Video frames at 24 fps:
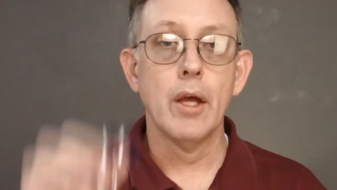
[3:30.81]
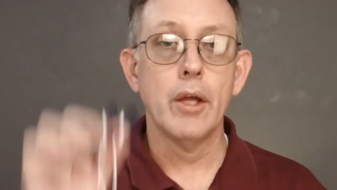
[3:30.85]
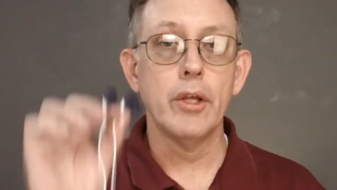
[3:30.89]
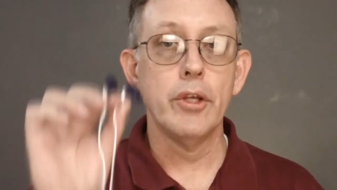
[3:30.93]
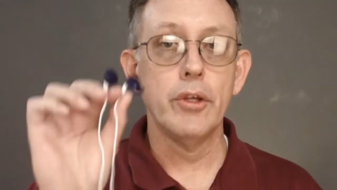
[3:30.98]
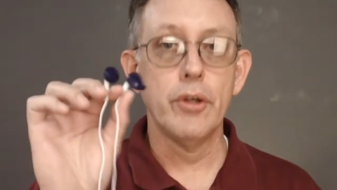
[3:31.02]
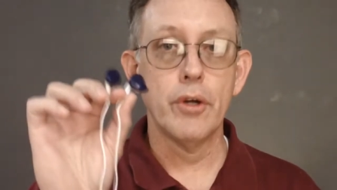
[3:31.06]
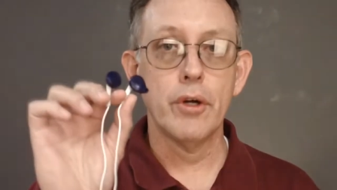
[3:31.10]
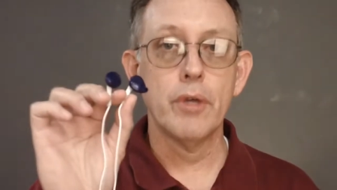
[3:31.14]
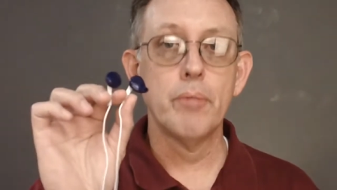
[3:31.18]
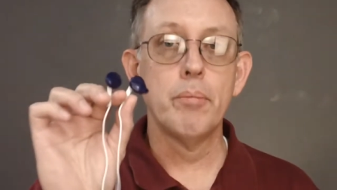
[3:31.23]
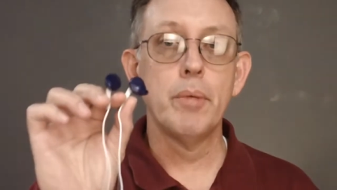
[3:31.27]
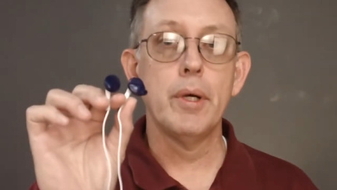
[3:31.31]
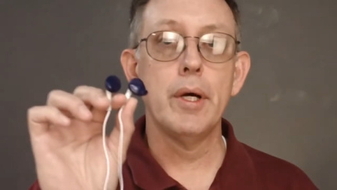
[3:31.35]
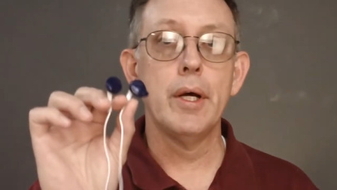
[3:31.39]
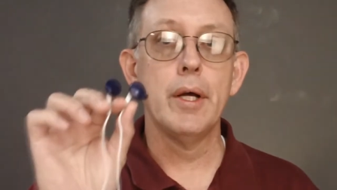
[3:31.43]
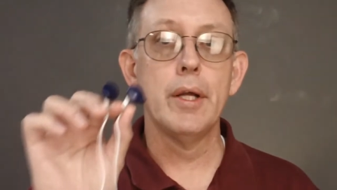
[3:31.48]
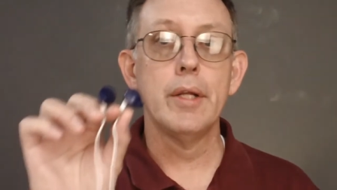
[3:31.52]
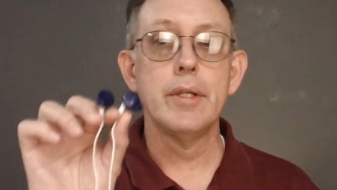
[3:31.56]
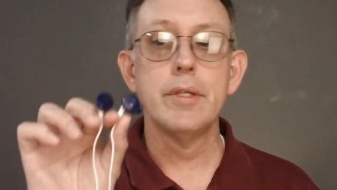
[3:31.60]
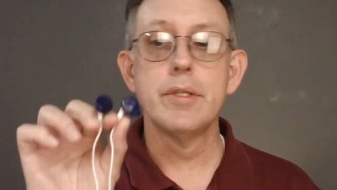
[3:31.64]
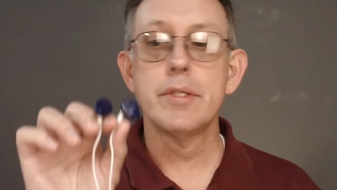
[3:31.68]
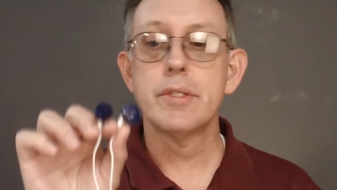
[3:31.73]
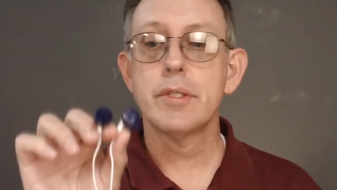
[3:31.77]

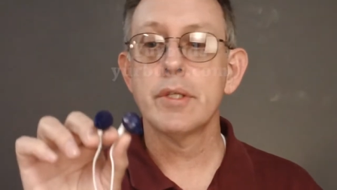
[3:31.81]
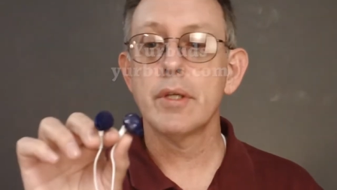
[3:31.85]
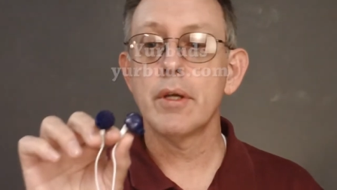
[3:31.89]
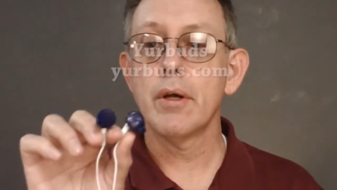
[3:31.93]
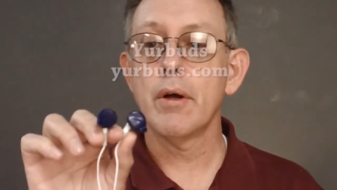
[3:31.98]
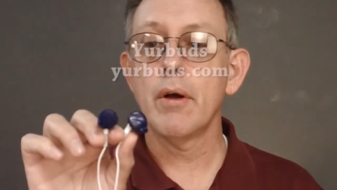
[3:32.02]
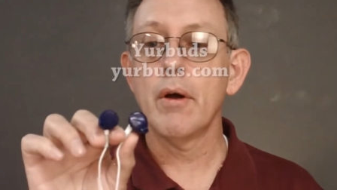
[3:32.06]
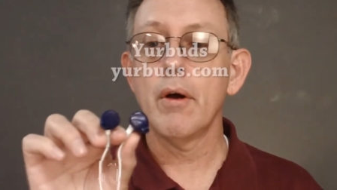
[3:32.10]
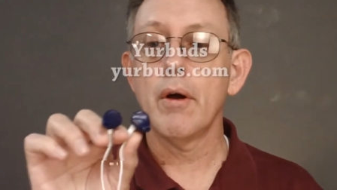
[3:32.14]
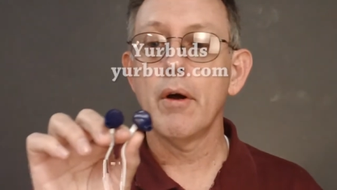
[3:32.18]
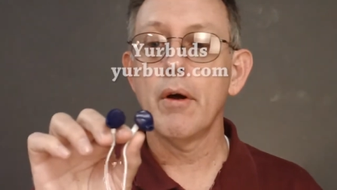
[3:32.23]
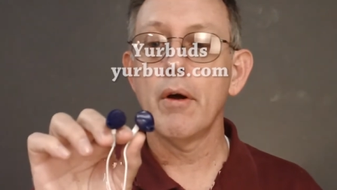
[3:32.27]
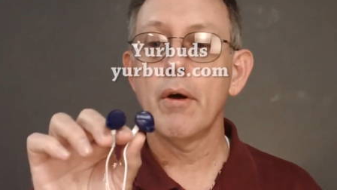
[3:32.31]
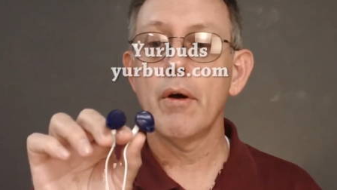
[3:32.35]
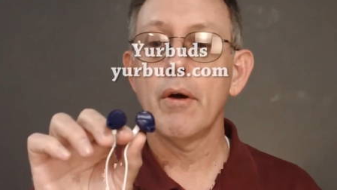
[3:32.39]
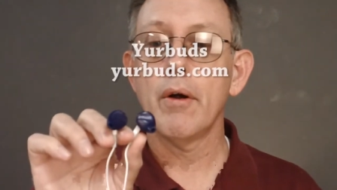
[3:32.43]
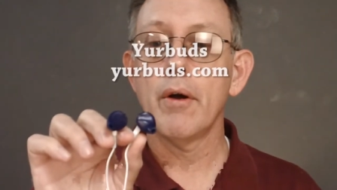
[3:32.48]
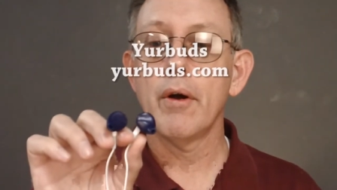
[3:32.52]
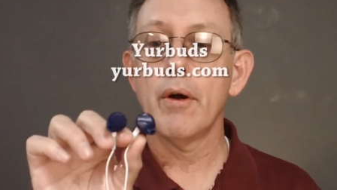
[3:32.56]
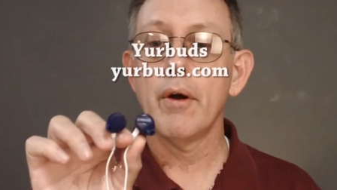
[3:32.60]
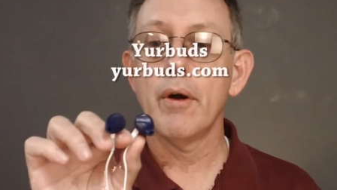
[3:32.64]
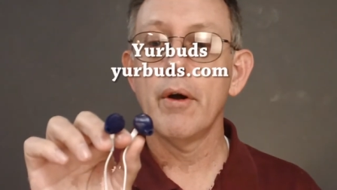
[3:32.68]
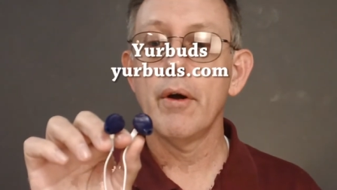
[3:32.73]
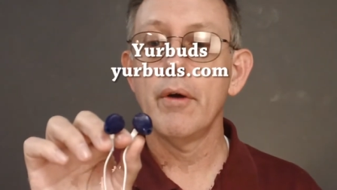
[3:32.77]
Yurbuds
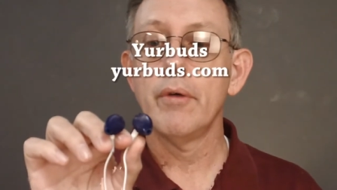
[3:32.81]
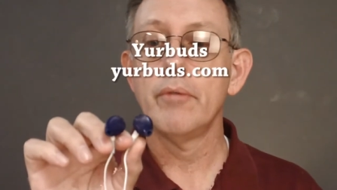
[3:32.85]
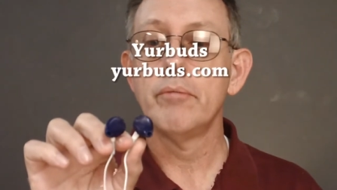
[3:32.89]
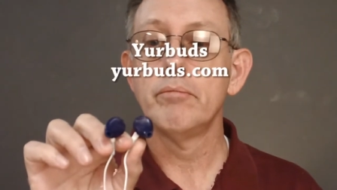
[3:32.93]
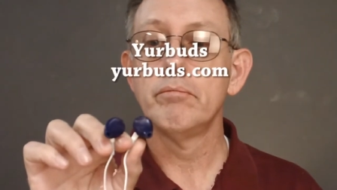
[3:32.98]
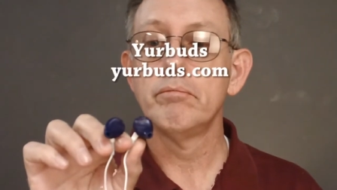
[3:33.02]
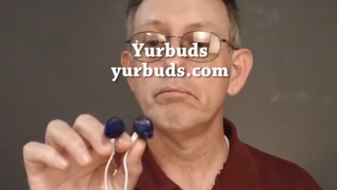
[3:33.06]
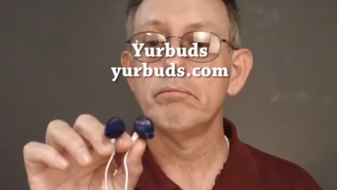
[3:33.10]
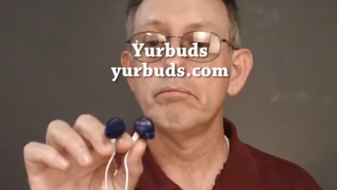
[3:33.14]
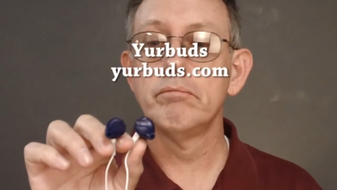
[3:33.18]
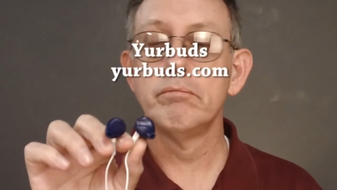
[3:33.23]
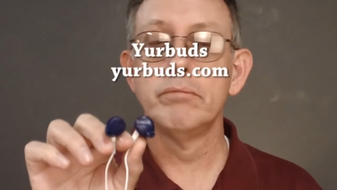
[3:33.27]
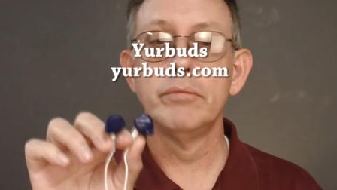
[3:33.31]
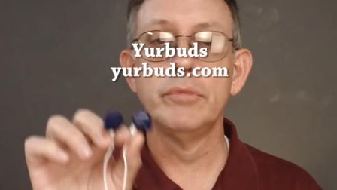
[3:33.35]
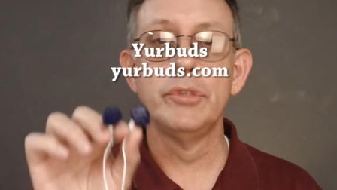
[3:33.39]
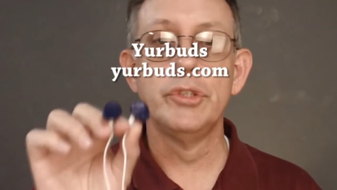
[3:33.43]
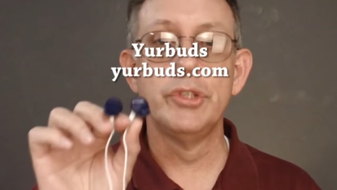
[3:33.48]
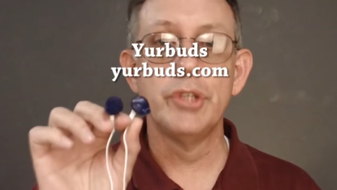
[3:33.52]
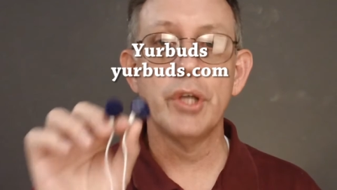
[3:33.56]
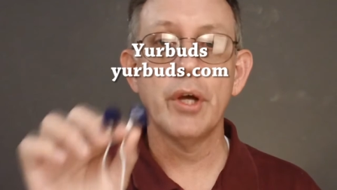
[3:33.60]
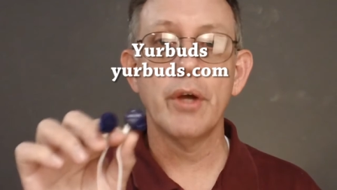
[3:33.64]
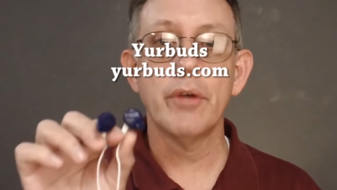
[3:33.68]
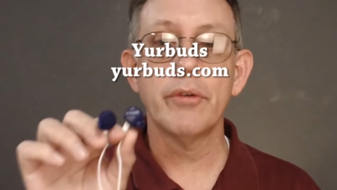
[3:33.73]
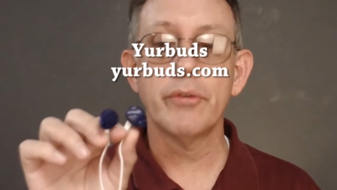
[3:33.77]
are
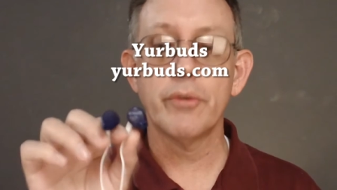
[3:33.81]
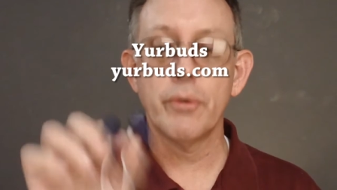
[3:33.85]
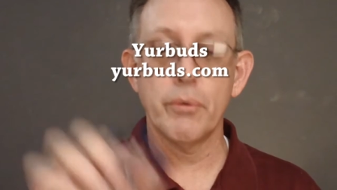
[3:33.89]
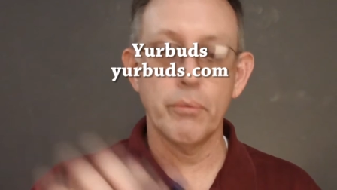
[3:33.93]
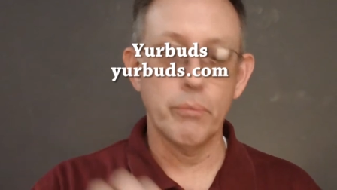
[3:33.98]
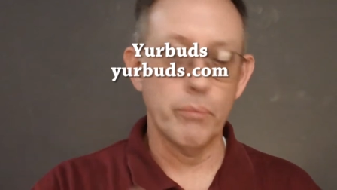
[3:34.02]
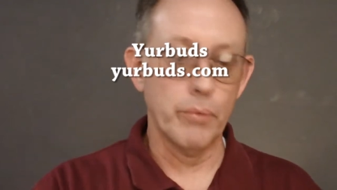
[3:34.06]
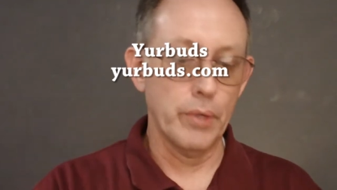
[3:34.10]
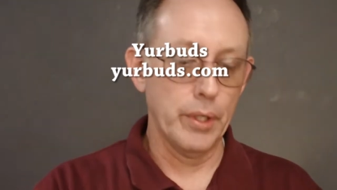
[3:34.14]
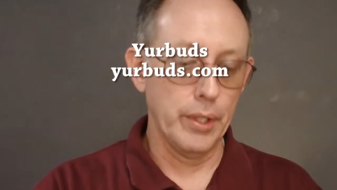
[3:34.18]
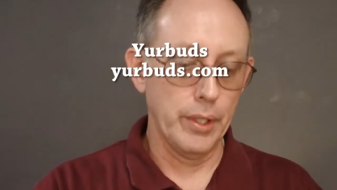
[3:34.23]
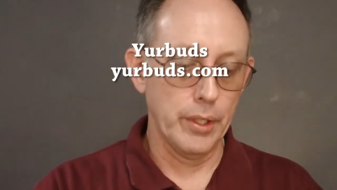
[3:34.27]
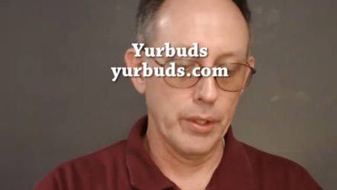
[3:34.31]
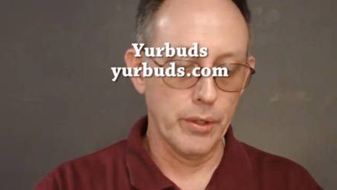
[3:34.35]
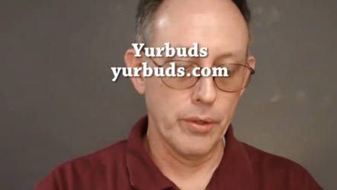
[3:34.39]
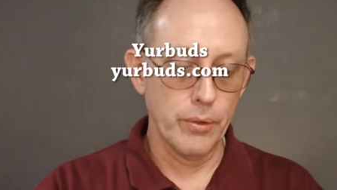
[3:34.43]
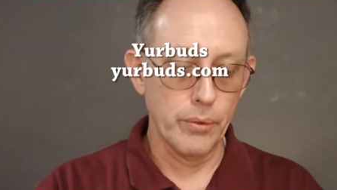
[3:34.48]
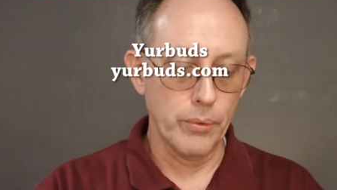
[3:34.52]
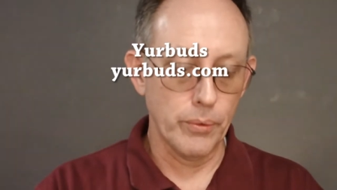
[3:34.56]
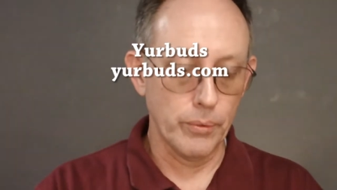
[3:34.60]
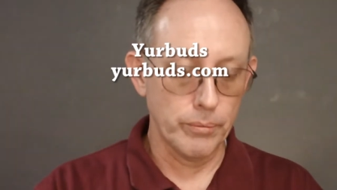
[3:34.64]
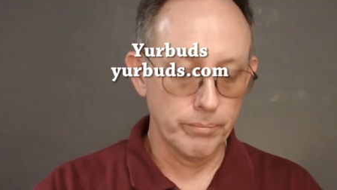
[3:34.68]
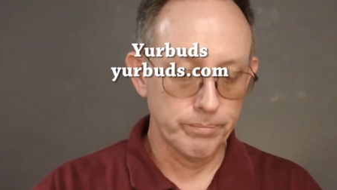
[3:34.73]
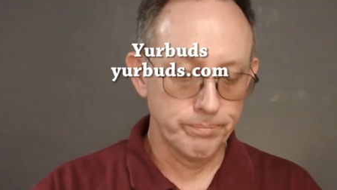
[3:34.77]
just really
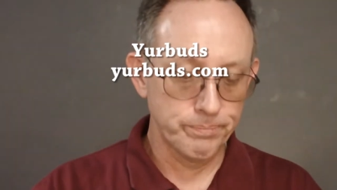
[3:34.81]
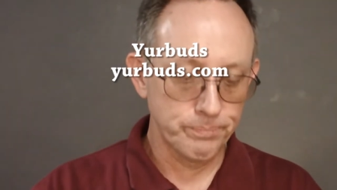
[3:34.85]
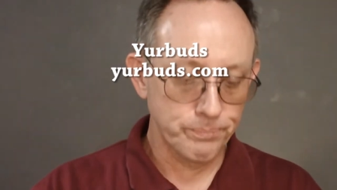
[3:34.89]
cool.